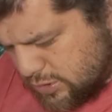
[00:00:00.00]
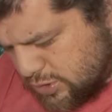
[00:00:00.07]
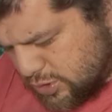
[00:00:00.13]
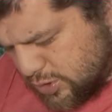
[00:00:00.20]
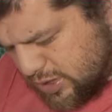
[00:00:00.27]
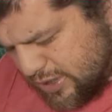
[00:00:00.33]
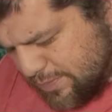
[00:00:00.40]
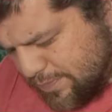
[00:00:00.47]

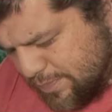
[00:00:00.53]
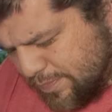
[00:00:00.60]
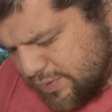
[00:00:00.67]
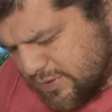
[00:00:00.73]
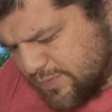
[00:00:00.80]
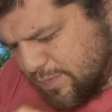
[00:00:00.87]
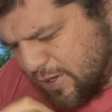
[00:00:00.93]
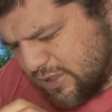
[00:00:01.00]
So any
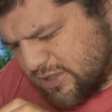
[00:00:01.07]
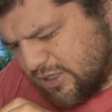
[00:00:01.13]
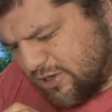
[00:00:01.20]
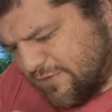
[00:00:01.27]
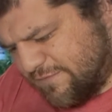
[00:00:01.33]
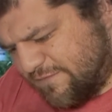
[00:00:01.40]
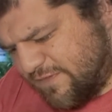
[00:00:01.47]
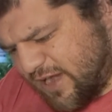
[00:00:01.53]
spots that
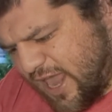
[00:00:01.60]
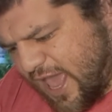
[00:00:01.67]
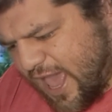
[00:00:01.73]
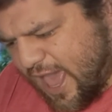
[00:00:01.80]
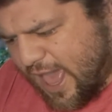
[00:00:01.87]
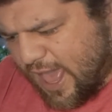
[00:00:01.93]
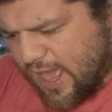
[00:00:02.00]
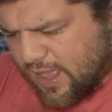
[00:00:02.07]
are
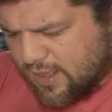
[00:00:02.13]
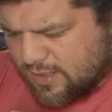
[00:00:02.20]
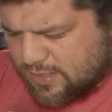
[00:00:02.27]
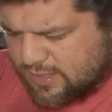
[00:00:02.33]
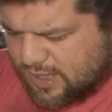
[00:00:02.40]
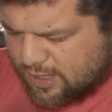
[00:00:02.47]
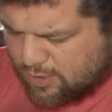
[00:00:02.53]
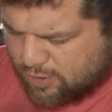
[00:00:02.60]
flat,
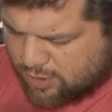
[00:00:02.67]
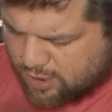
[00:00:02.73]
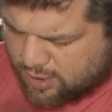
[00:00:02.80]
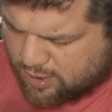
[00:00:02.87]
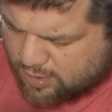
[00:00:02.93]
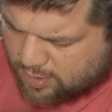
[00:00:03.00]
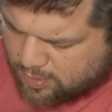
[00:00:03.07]
that look